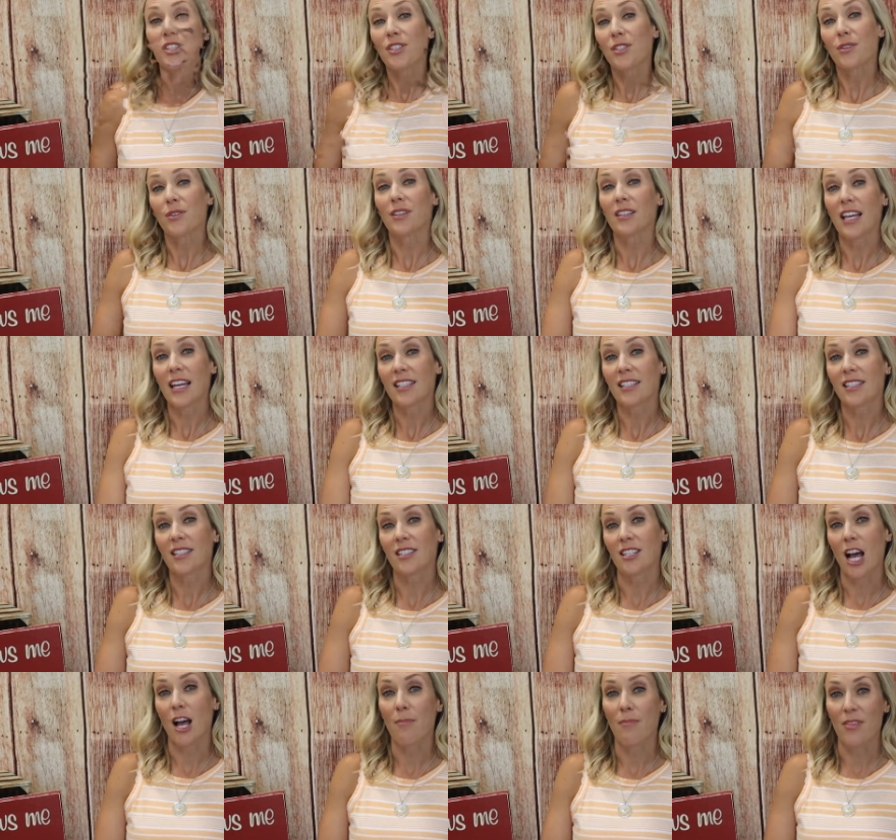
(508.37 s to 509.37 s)
So let's
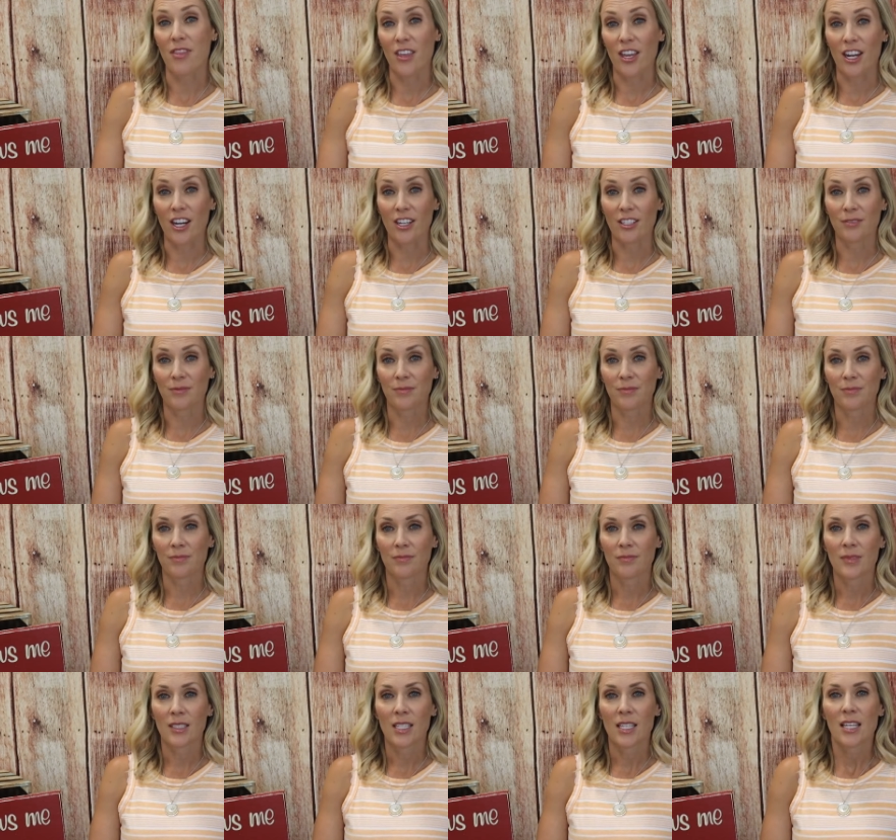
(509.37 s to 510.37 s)
stop there.
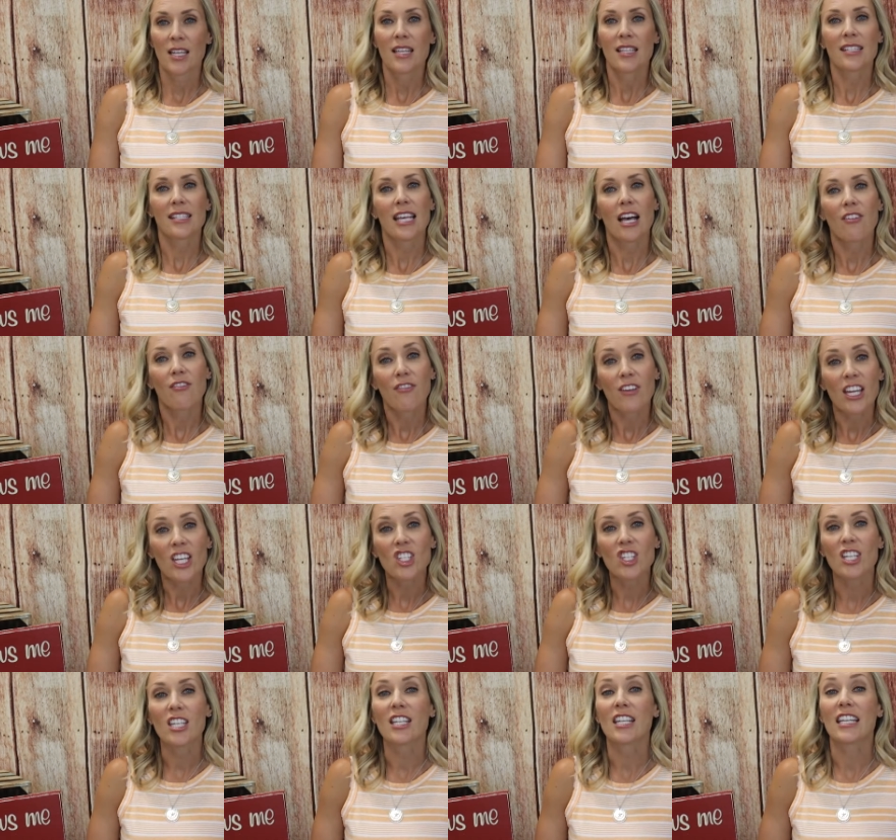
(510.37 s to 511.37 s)

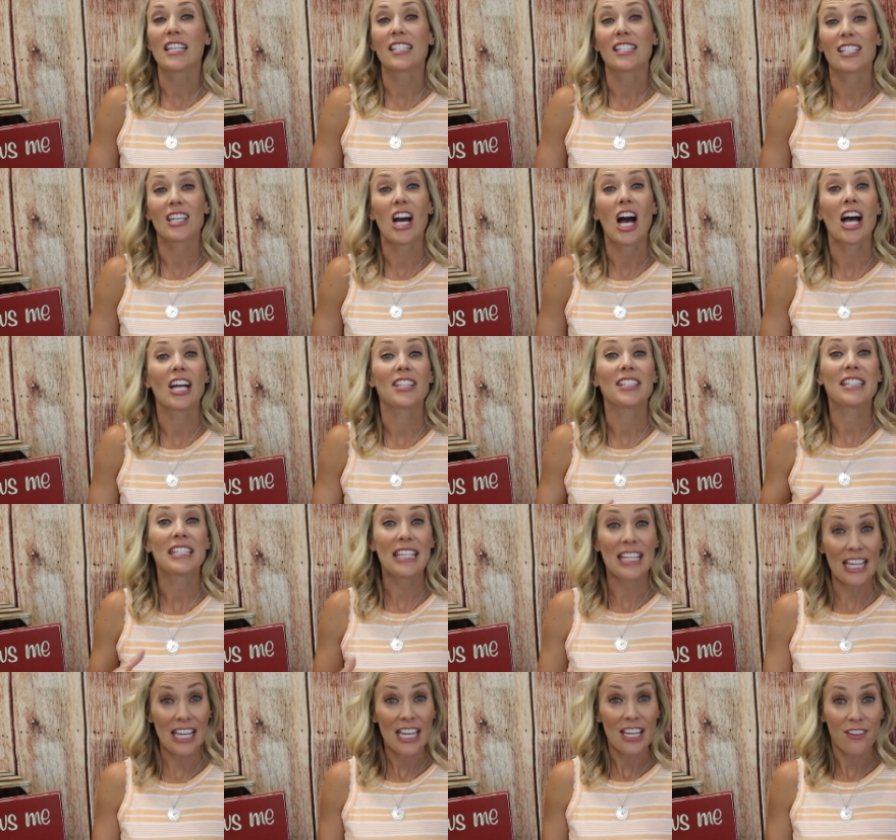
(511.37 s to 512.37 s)
Salvation is God's
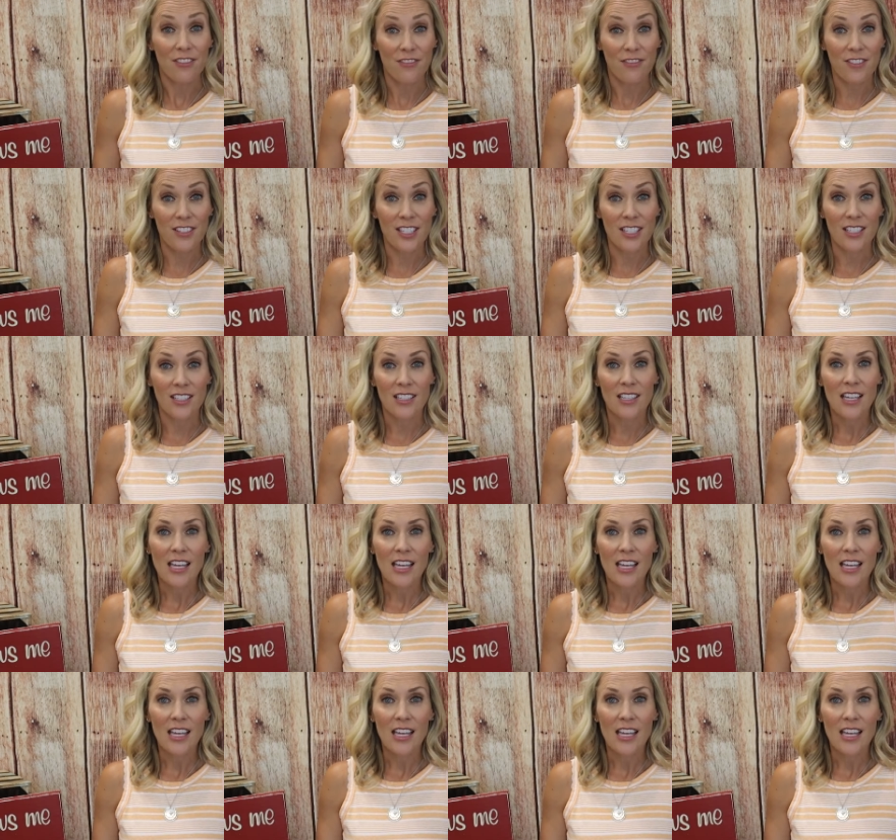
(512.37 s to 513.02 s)
gift.